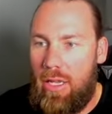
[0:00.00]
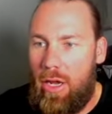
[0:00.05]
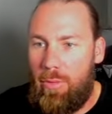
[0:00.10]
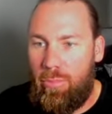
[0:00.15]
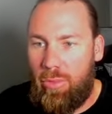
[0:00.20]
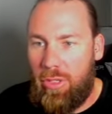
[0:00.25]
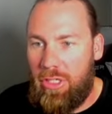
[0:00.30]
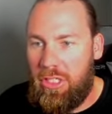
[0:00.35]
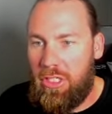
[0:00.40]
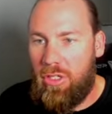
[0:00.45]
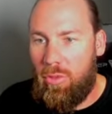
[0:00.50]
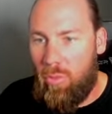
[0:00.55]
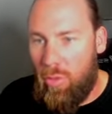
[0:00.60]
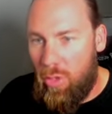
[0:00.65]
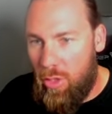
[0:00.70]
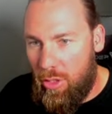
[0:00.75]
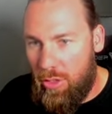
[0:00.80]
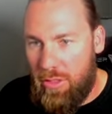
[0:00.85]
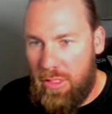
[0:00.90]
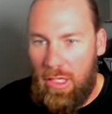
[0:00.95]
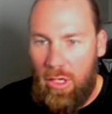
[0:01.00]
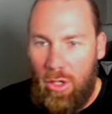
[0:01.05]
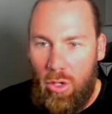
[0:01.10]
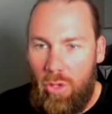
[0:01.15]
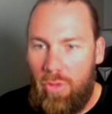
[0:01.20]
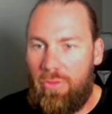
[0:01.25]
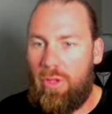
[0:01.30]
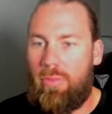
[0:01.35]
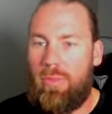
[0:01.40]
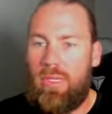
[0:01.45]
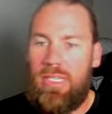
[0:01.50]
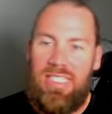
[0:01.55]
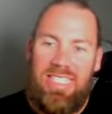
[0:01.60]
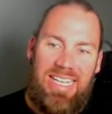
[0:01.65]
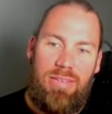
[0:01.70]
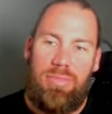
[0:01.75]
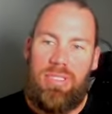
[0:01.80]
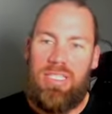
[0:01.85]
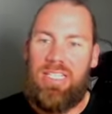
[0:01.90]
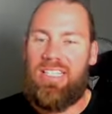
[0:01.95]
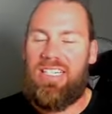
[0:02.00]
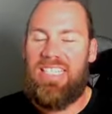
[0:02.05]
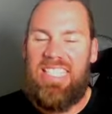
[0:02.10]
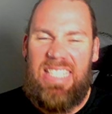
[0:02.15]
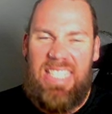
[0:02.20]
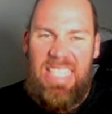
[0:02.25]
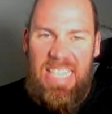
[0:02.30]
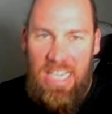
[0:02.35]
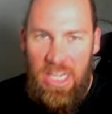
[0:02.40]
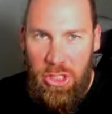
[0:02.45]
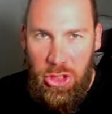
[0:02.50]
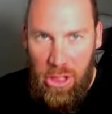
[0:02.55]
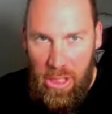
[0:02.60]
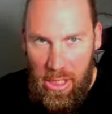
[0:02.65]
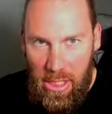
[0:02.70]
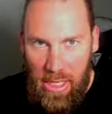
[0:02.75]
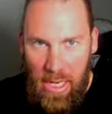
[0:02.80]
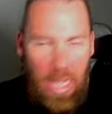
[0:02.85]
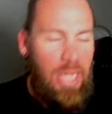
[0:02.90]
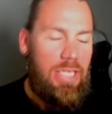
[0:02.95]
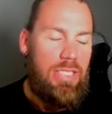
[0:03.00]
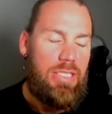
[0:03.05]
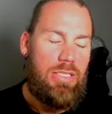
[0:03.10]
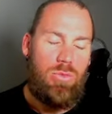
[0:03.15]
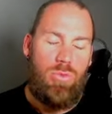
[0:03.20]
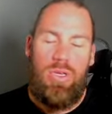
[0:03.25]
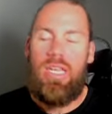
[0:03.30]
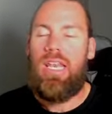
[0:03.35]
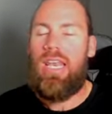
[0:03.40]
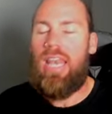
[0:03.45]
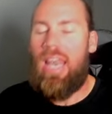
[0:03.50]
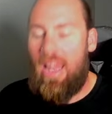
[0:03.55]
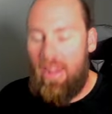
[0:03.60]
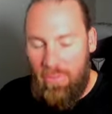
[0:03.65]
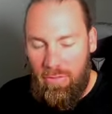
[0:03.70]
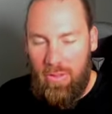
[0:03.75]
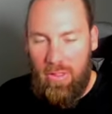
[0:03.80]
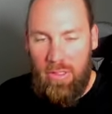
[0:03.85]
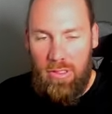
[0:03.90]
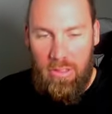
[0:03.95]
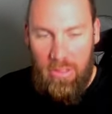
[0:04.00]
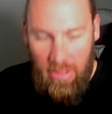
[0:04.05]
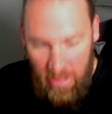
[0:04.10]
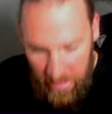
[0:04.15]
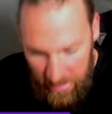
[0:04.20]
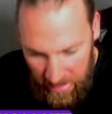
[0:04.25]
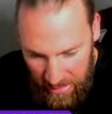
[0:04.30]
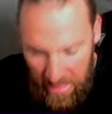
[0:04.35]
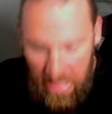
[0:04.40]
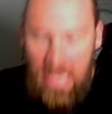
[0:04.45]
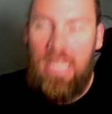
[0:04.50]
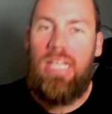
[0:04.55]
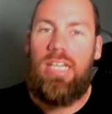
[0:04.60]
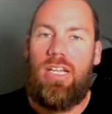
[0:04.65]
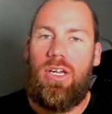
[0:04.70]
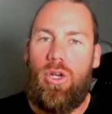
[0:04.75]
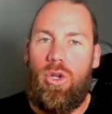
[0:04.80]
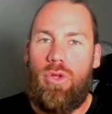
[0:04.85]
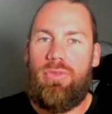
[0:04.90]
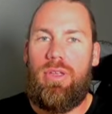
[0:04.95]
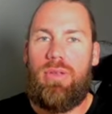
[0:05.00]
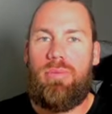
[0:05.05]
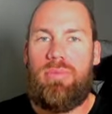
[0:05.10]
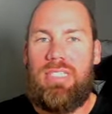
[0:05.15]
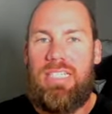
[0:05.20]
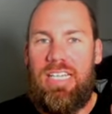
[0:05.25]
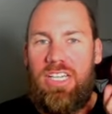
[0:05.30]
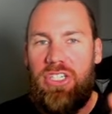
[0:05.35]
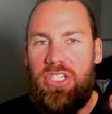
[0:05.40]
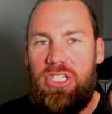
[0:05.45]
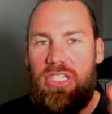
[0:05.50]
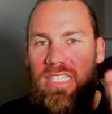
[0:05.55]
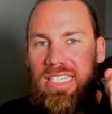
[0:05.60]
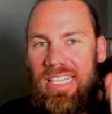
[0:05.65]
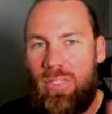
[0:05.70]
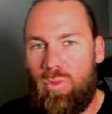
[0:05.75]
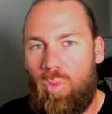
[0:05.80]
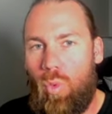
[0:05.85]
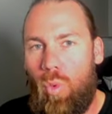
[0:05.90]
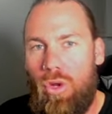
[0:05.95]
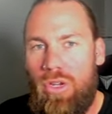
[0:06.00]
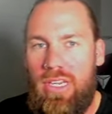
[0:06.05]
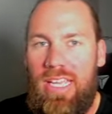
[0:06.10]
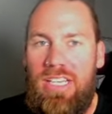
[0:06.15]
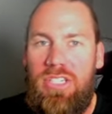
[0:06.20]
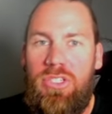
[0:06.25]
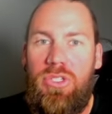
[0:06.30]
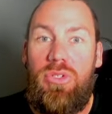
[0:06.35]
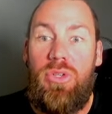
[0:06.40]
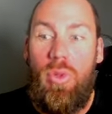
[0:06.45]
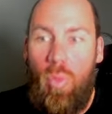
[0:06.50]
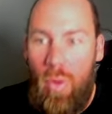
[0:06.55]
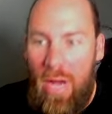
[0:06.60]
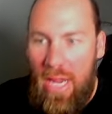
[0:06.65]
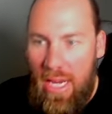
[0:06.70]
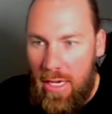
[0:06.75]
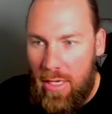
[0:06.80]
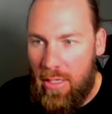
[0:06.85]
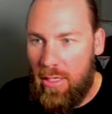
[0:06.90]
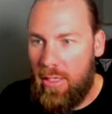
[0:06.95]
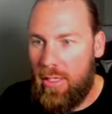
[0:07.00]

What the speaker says: are bridging the worlds, the Illuvium and Samsung synergy, as we love to see in Illuvium. Synergies is what gets you the win.